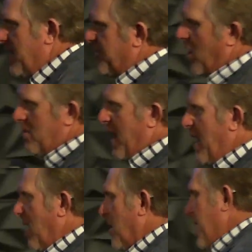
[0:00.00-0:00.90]
thought about
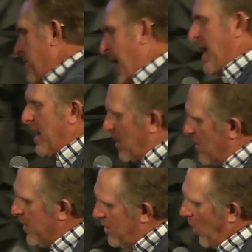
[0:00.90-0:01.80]
it all day. Man, they're going
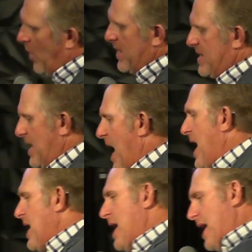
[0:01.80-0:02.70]
to record it
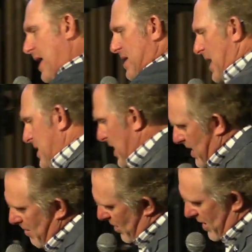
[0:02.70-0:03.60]
tonight, and, and,
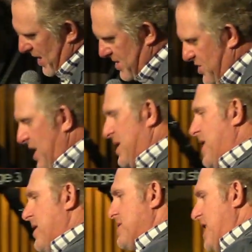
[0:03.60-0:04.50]
and I'm going to get to sit
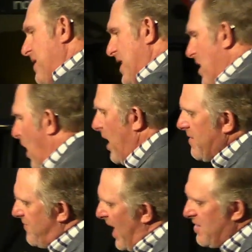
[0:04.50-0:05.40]
there and DVR it
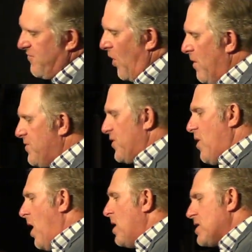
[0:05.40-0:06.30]
and fast forward through
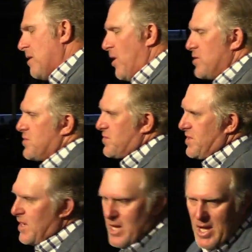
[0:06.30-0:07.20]
all the commercials
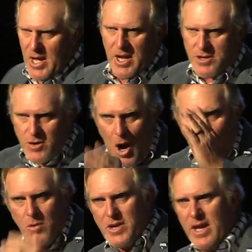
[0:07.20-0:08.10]
and you're
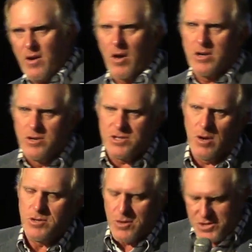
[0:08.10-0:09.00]
honed in on it, and you're
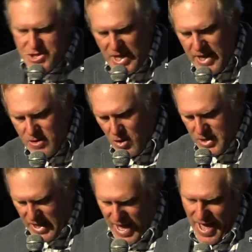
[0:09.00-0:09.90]
zoned. You're sitting on
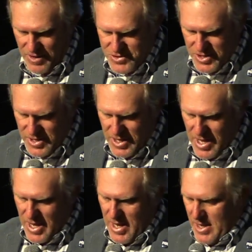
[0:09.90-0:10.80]
the couch.
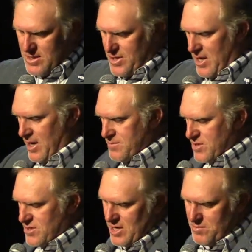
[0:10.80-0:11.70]
She comes and
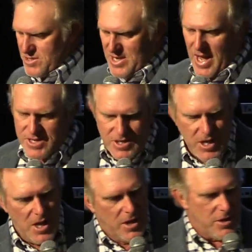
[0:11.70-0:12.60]
sits beside you.
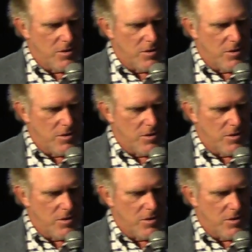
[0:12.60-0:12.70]
You